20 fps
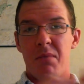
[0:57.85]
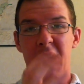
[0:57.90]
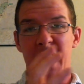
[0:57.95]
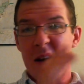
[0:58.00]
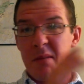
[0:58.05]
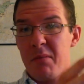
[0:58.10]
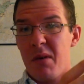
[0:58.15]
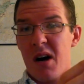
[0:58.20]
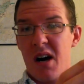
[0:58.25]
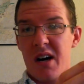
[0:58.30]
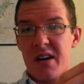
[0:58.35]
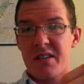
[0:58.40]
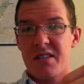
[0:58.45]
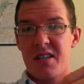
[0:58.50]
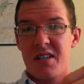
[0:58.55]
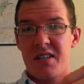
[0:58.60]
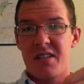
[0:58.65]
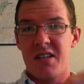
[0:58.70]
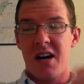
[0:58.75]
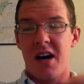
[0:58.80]
black box
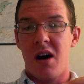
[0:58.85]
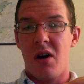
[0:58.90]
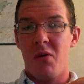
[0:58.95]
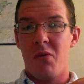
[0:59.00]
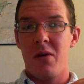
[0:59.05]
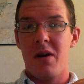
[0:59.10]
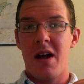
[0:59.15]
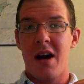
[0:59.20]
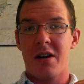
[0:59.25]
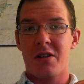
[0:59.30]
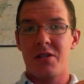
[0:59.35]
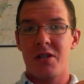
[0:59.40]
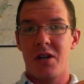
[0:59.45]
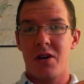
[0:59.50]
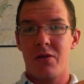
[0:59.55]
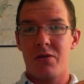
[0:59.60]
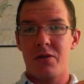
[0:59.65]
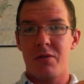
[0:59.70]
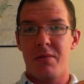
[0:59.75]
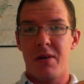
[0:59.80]
as to how one actually
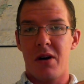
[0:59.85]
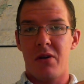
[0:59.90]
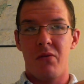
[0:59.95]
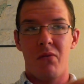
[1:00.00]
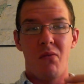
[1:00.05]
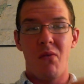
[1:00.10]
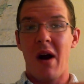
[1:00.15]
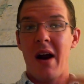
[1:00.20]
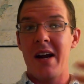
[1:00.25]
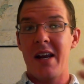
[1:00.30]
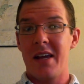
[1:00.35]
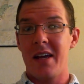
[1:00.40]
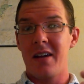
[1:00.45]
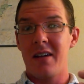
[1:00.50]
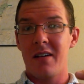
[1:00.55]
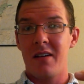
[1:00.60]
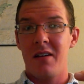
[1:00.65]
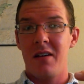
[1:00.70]
goes about writing